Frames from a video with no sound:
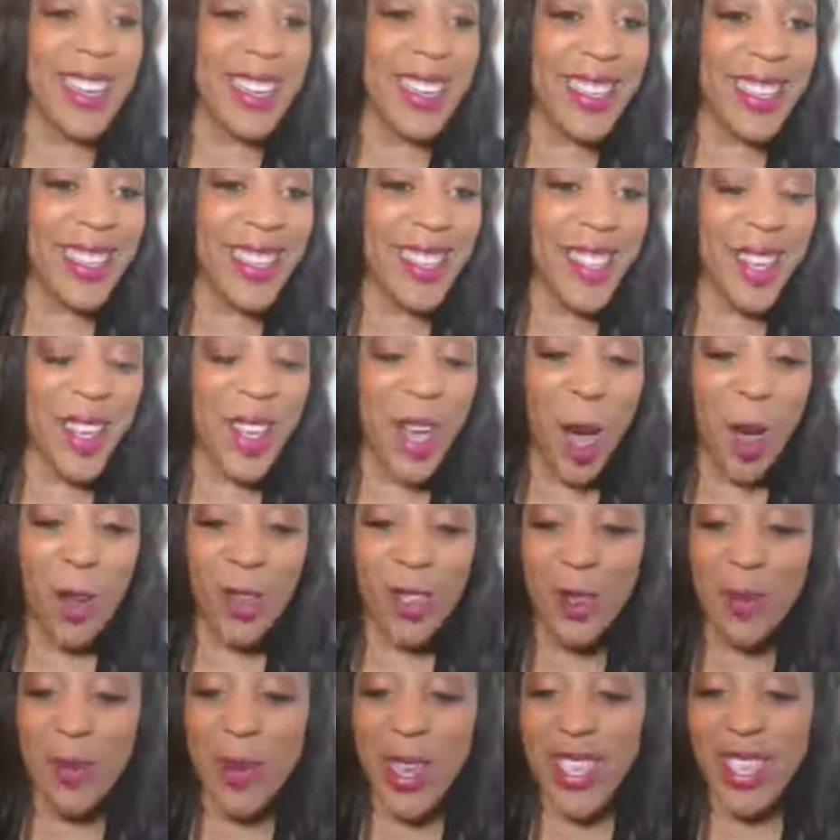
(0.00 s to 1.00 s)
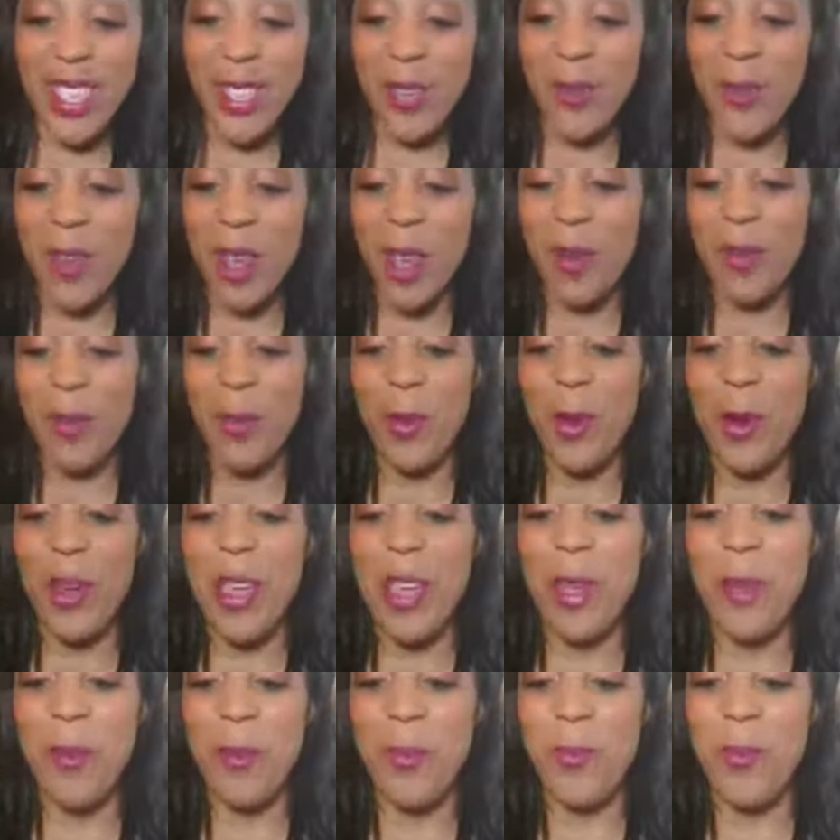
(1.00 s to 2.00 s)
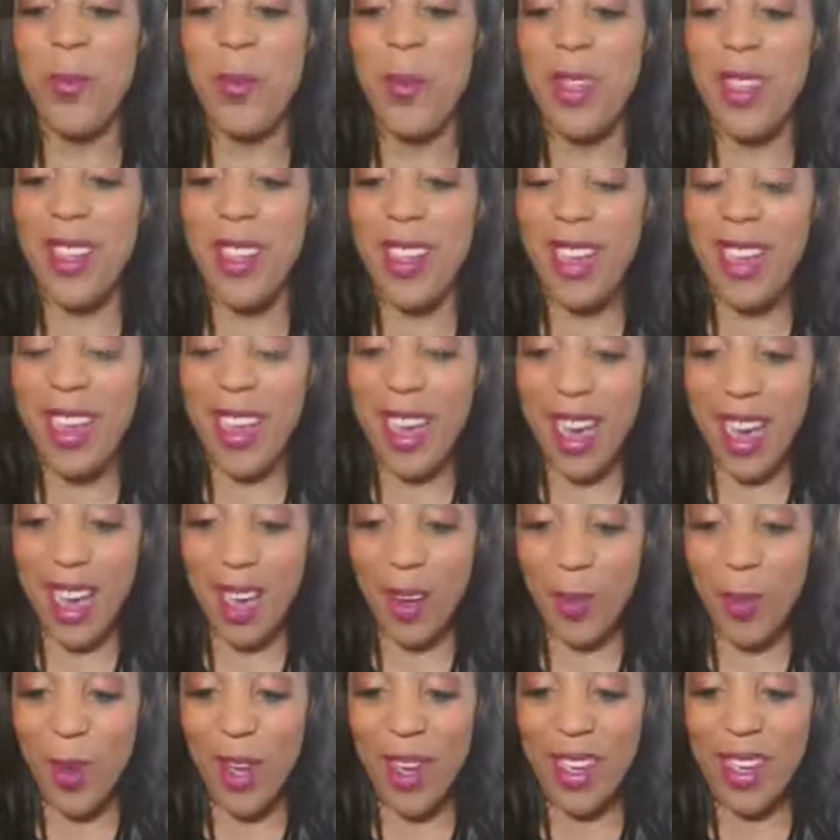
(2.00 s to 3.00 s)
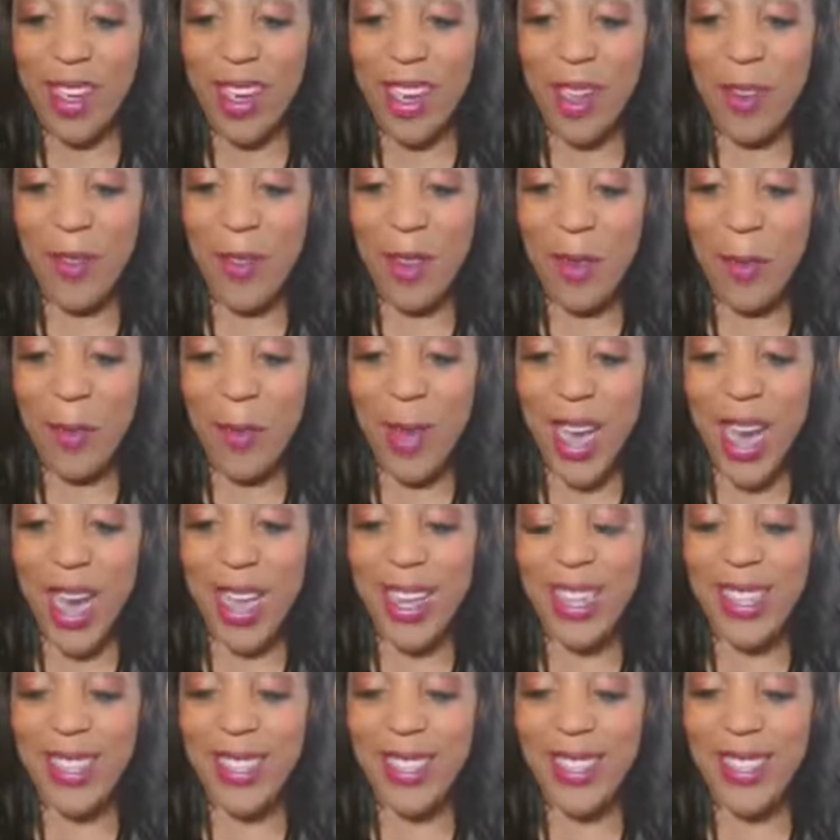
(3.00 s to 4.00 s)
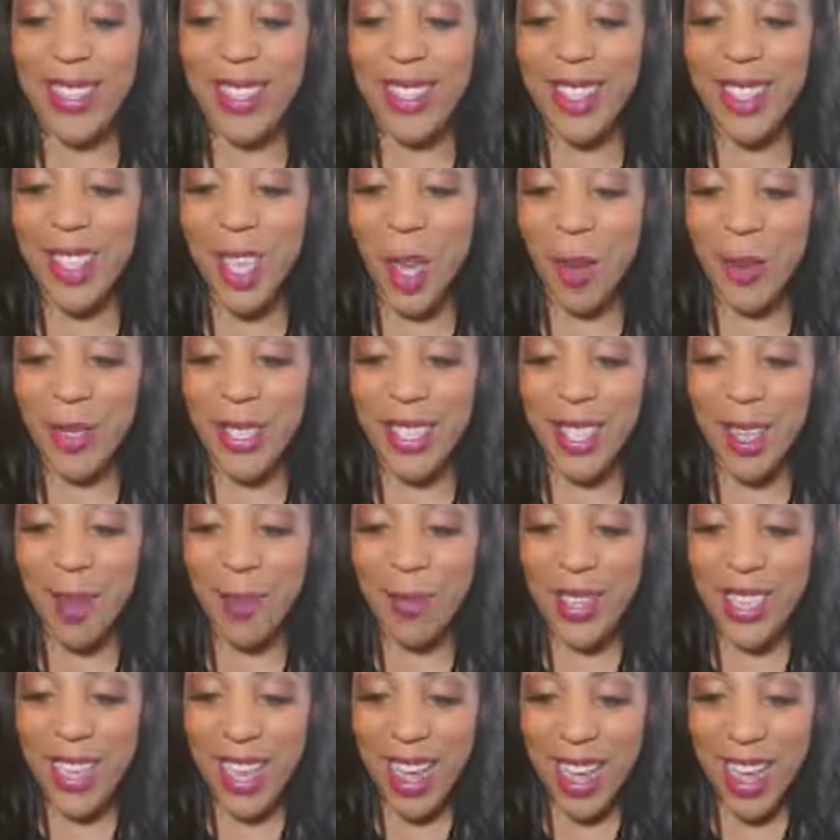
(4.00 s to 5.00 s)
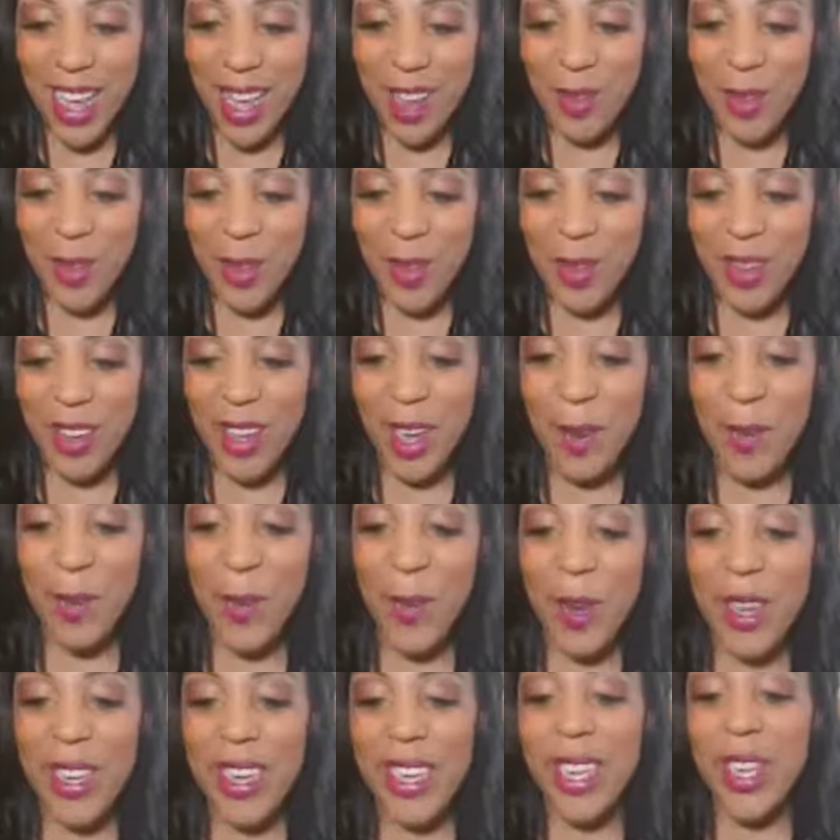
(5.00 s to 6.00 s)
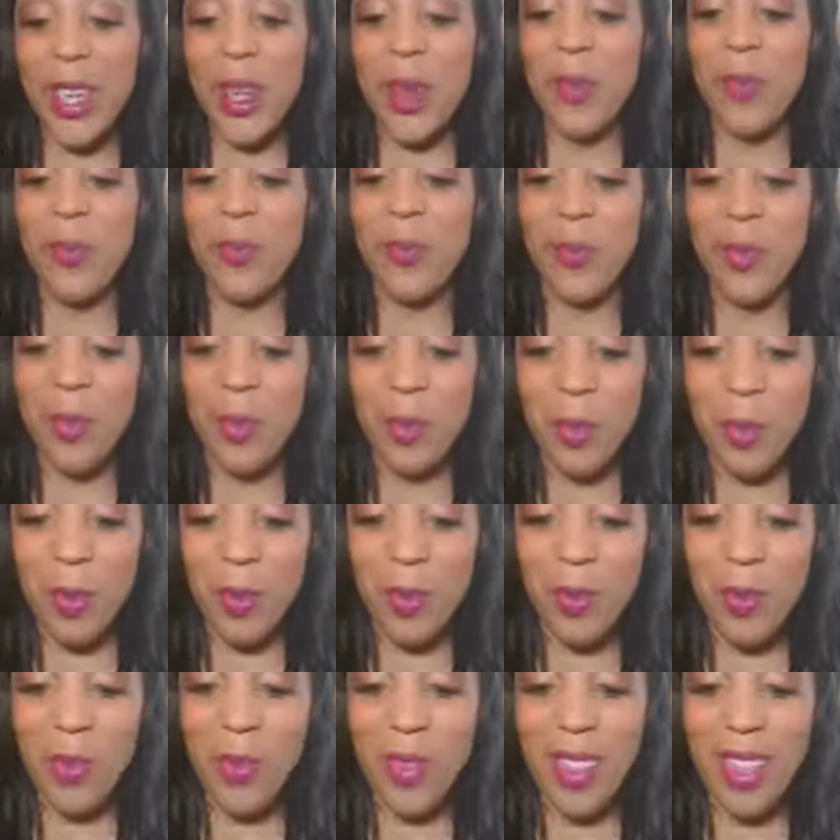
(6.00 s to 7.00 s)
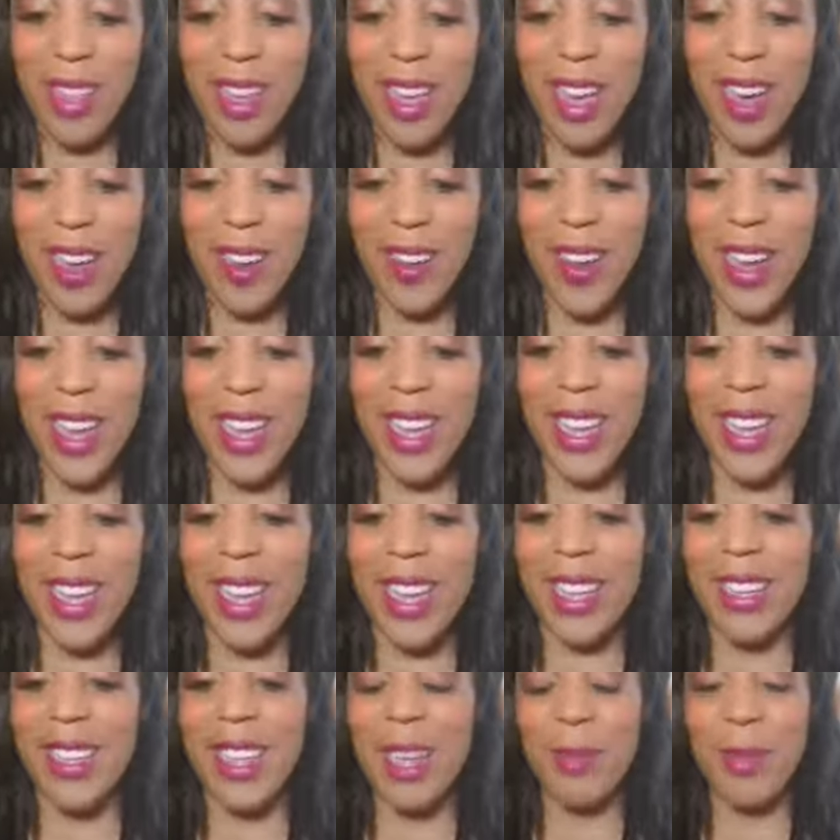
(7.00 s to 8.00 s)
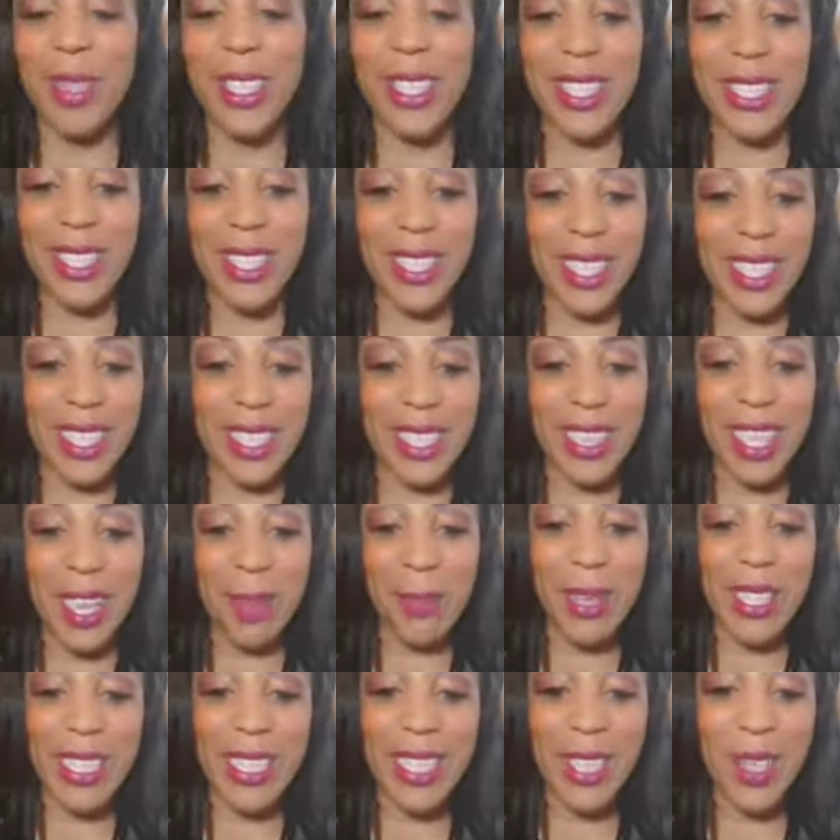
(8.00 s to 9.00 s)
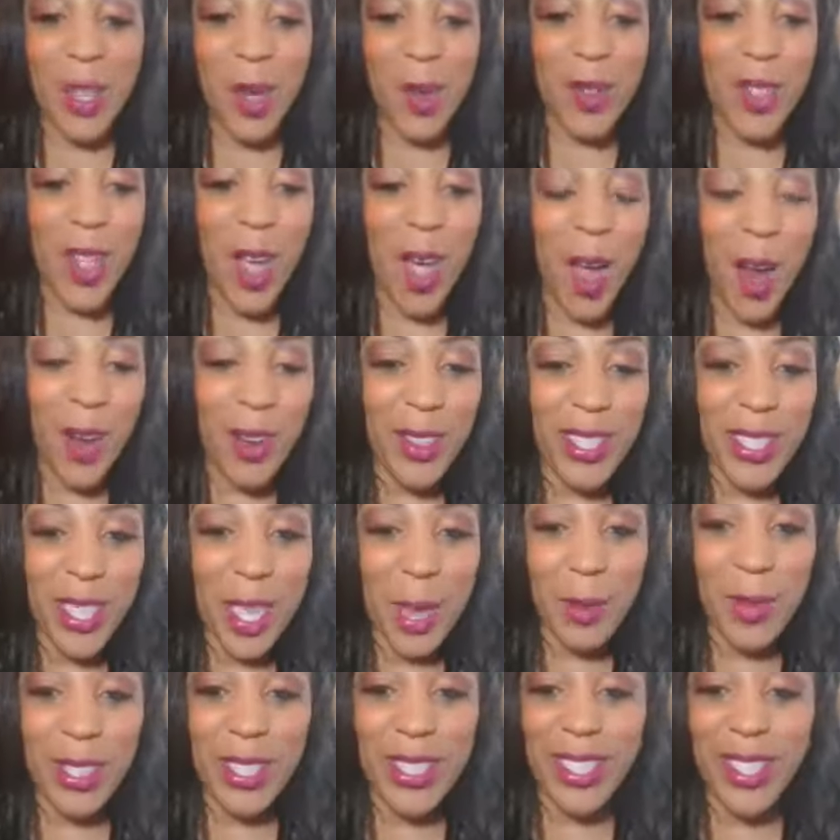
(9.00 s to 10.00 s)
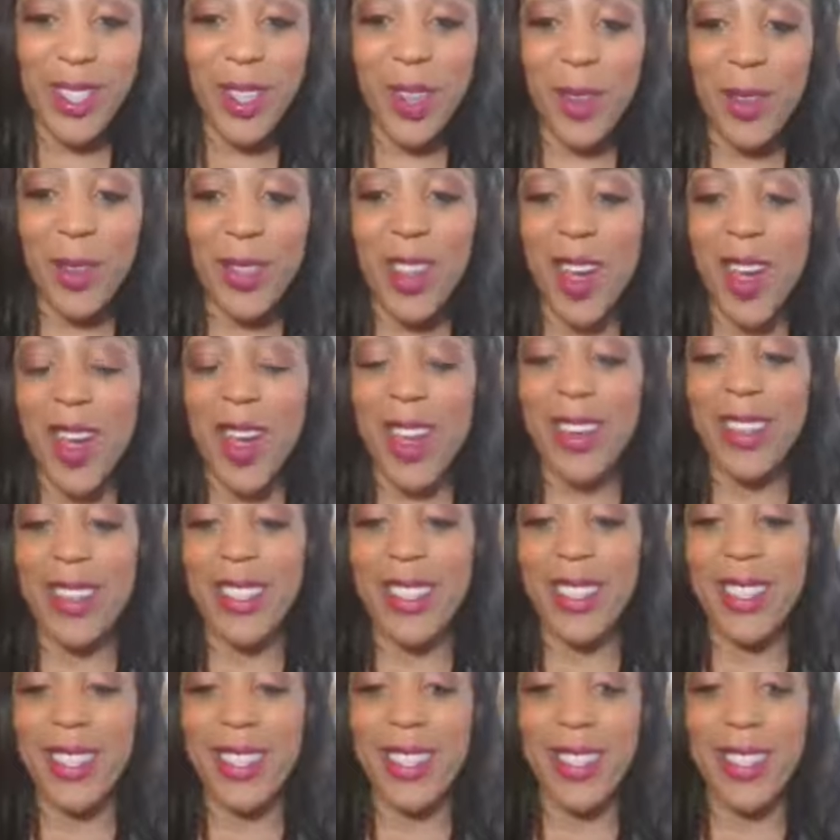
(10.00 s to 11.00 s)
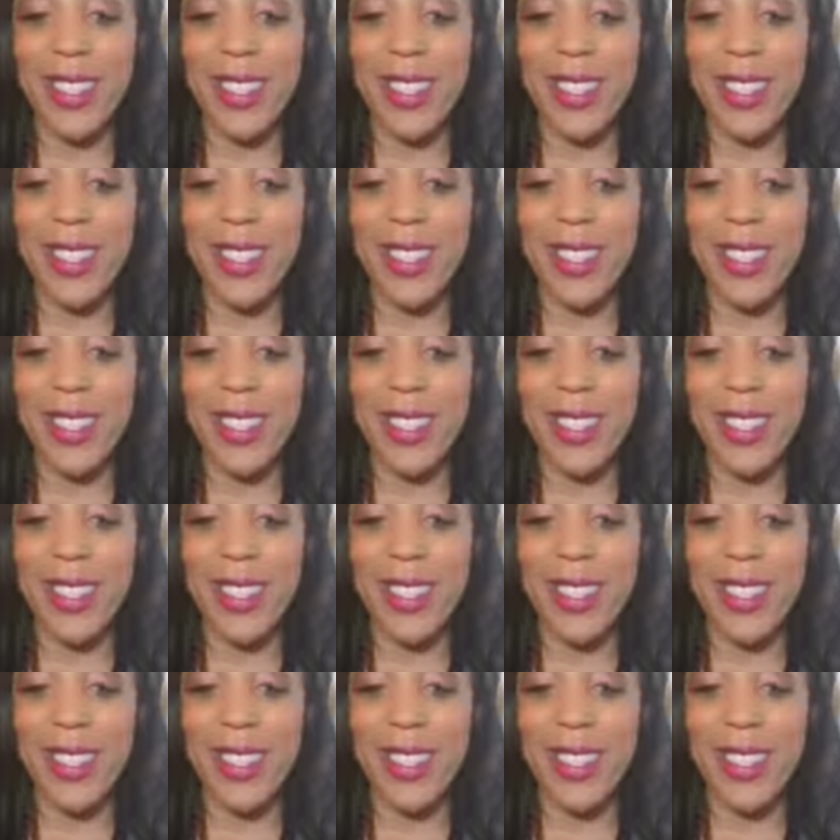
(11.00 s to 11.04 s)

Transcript: It's your coach, Miss Fit Britt. I want everybody to show some love when you come on in. All right. Let me see. Let me see those hearts. Let me see those hearts.